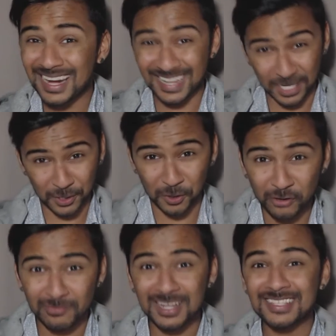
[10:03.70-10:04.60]
that and get a
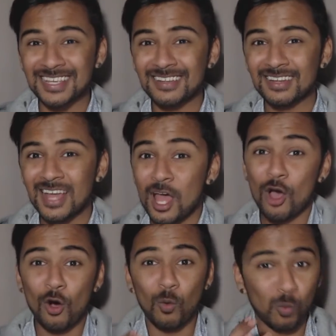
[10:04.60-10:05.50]
growth mindset,
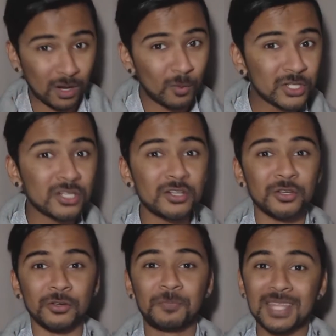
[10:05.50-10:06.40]
what I want you to
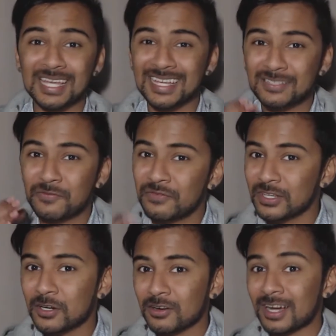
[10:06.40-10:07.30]
do is
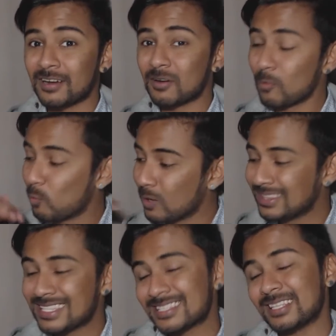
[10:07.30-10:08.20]
figure out
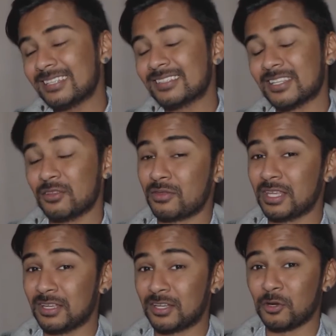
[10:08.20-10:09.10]
what this thing that you
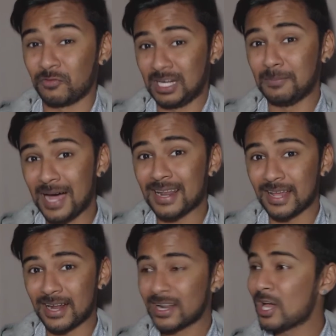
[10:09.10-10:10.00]
think you're really bad
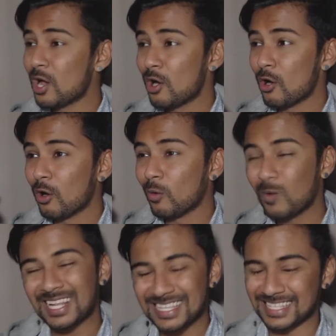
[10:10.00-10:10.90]
at,
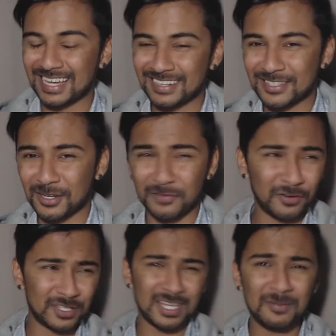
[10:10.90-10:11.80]
what is that? So
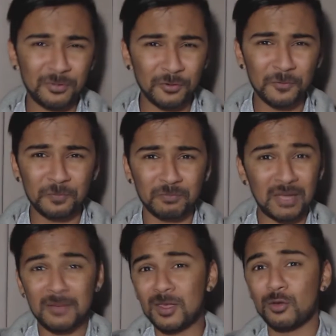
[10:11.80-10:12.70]
for example,
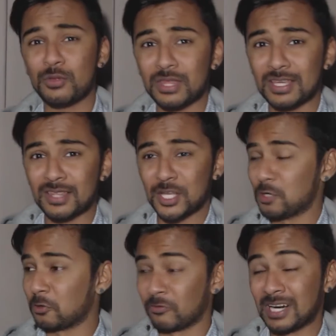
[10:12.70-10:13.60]
maybe you think
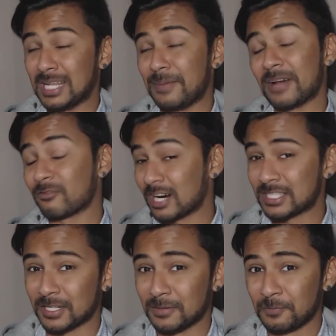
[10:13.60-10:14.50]
that you're a really bad
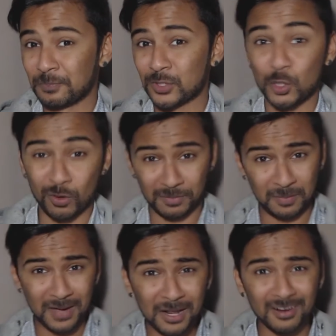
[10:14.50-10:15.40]
writer. You want to
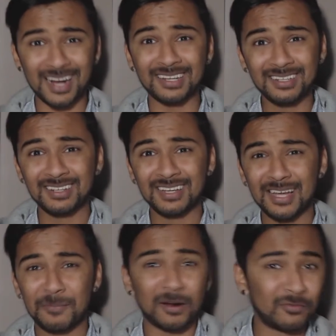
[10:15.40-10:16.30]
be better at it,
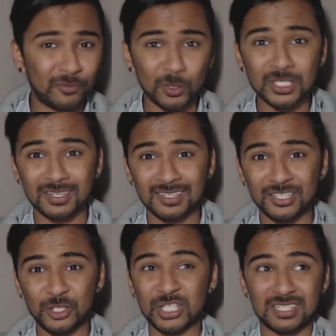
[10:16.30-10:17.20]
but
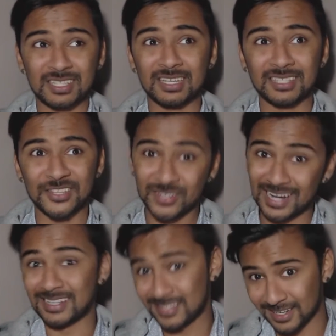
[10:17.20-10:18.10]
unfortunately you just think that you
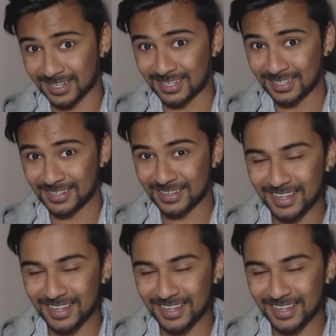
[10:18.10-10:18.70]
kind of suck.